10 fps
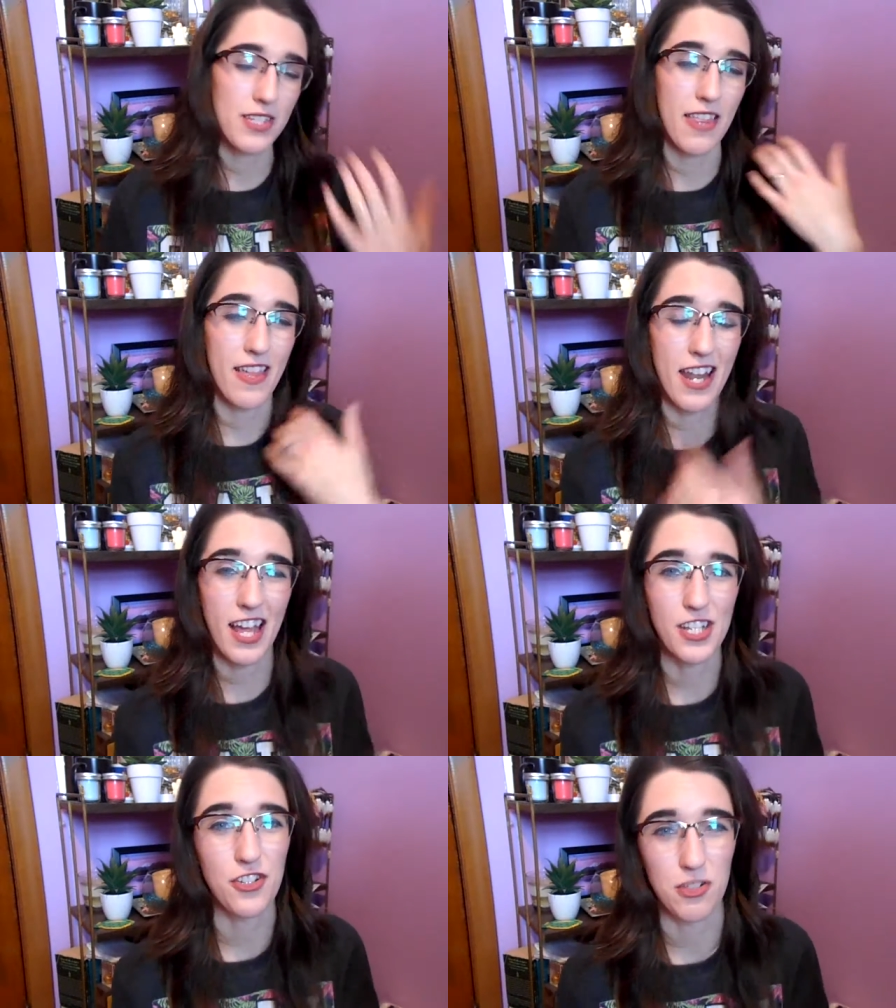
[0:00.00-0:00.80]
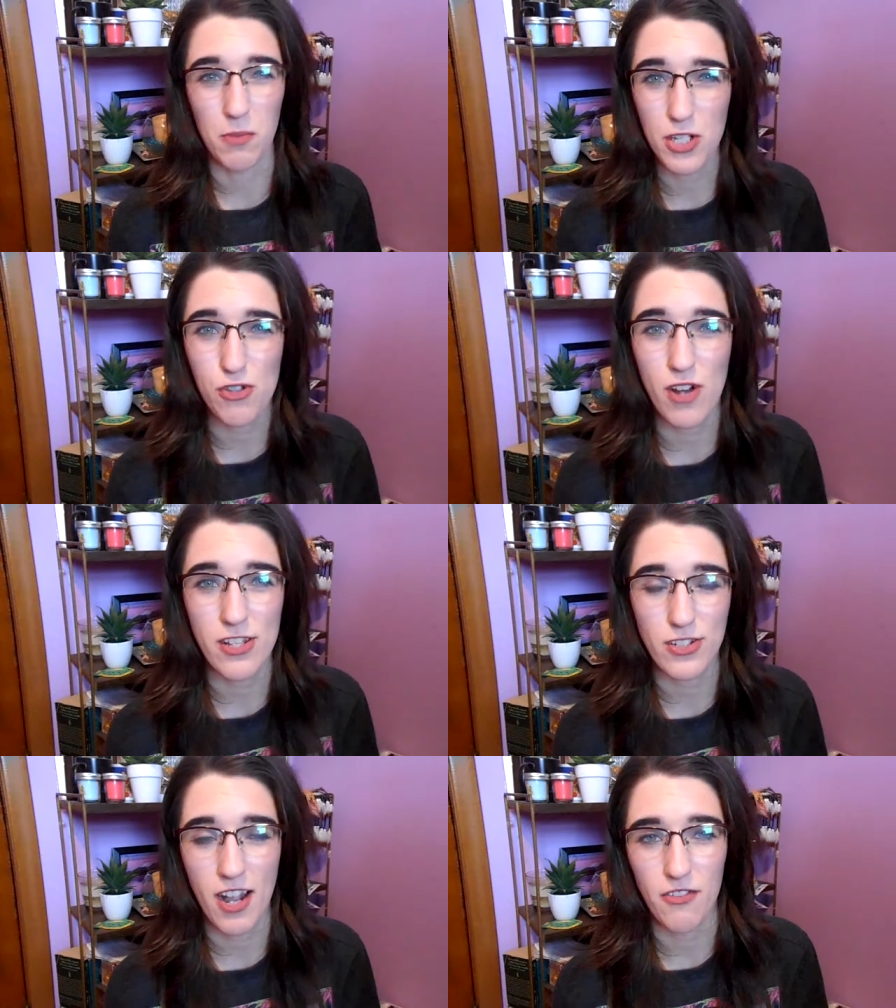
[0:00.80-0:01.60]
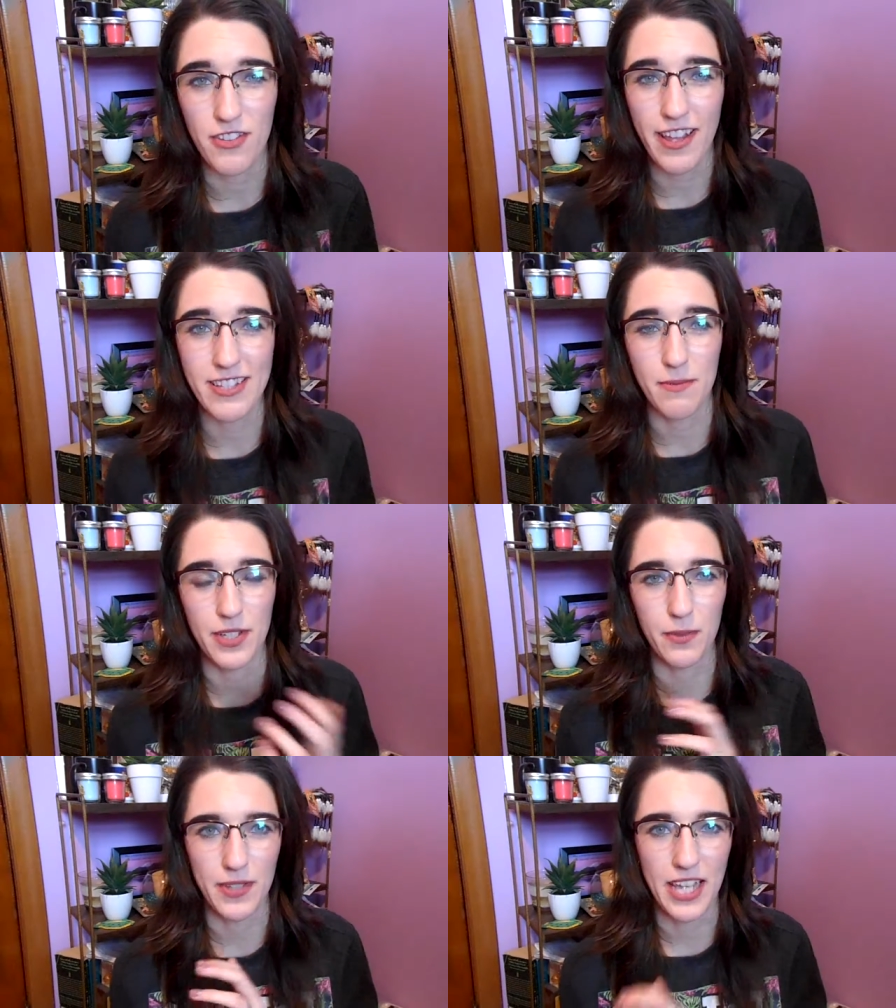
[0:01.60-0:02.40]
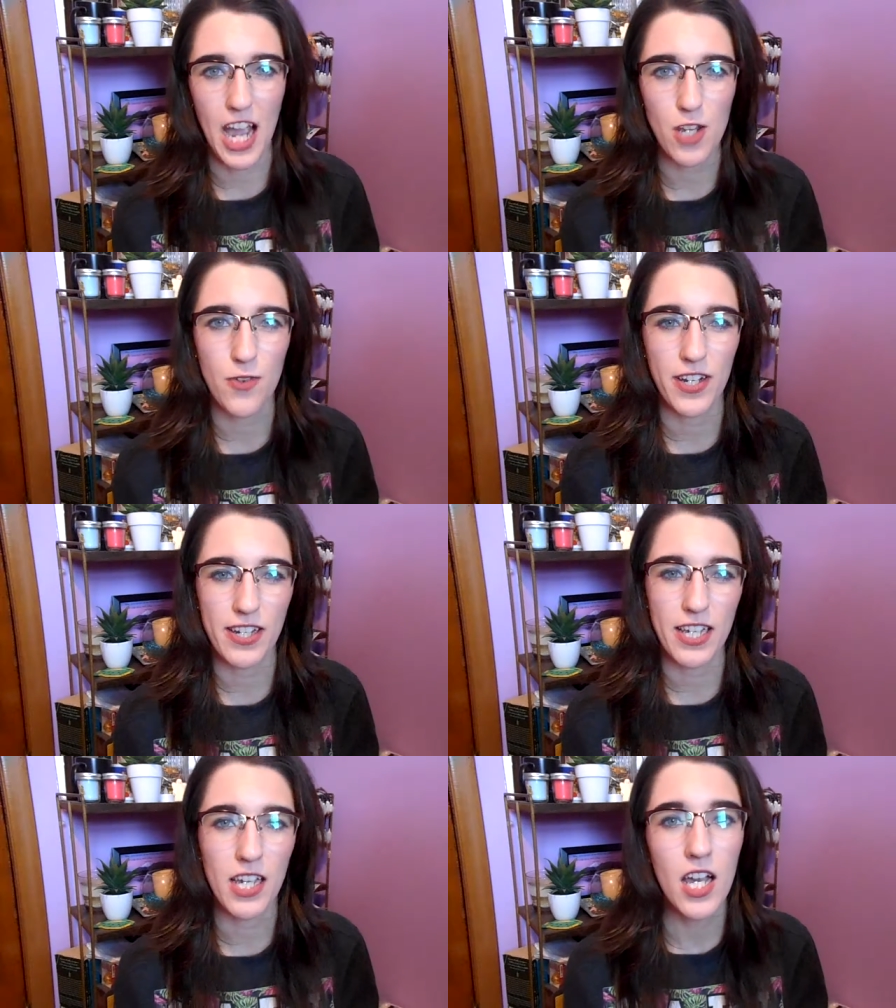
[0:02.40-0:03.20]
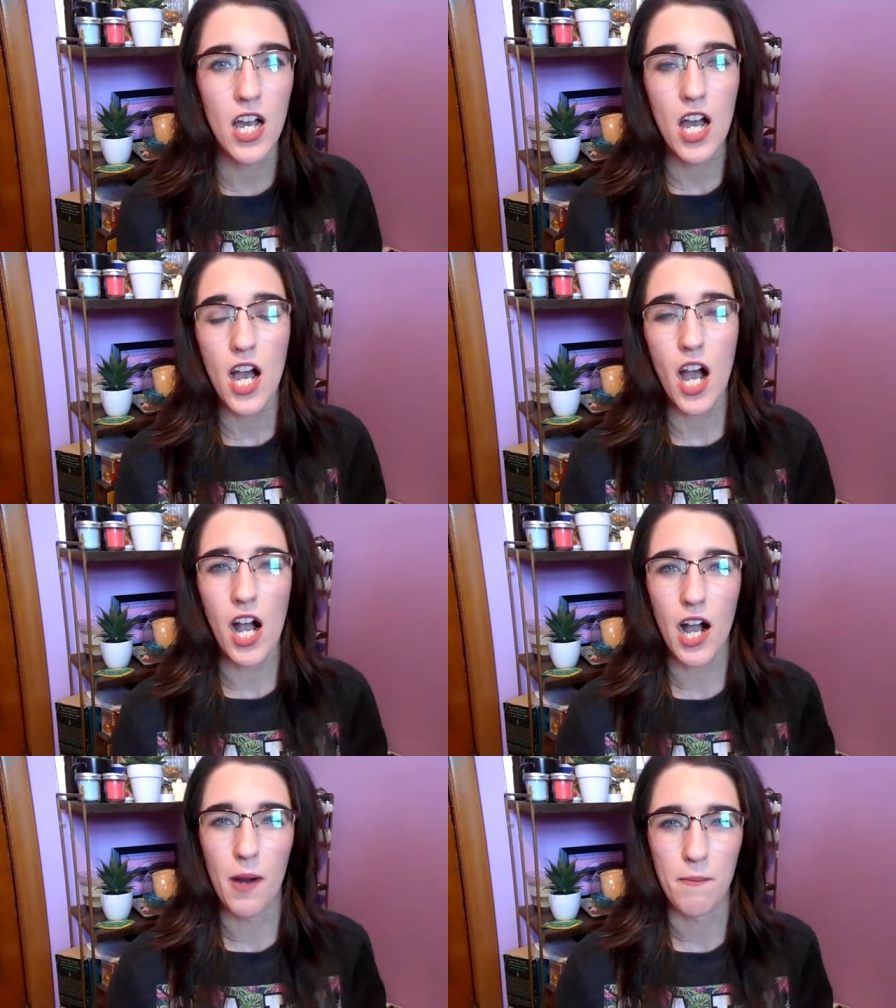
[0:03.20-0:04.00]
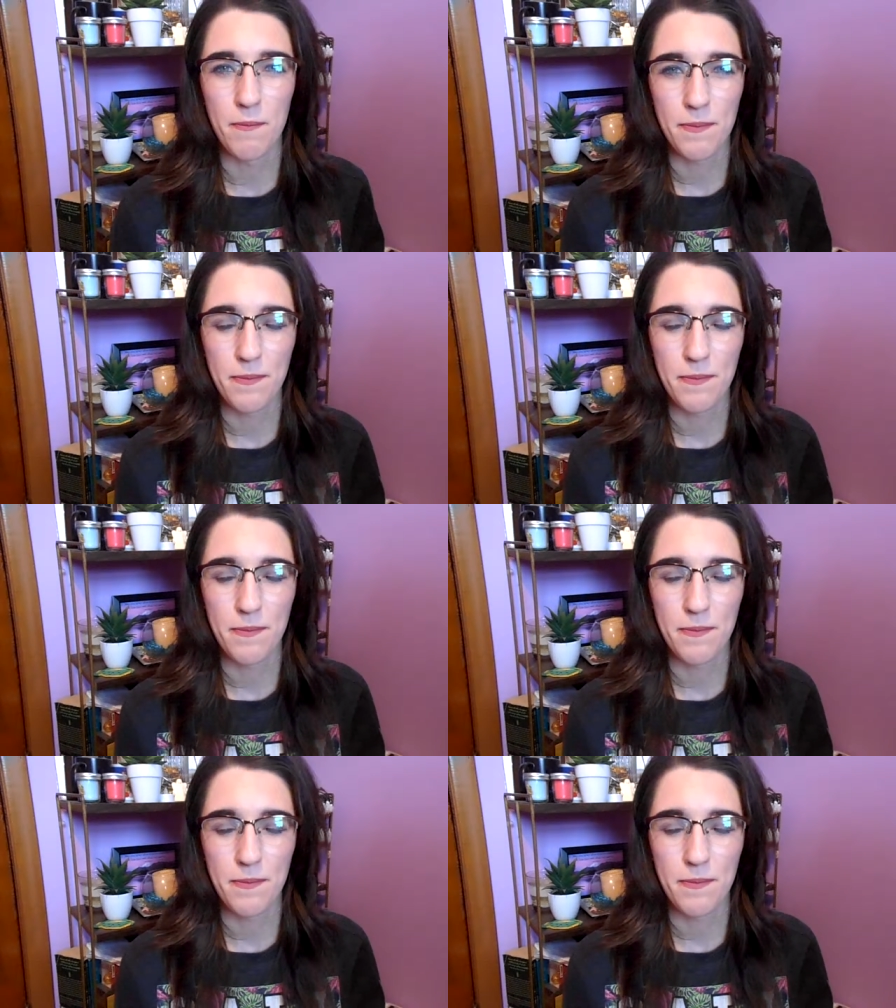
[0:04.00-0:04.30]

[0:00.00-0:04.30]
And then I like to use a moisturizer after that, something really hydrating, um,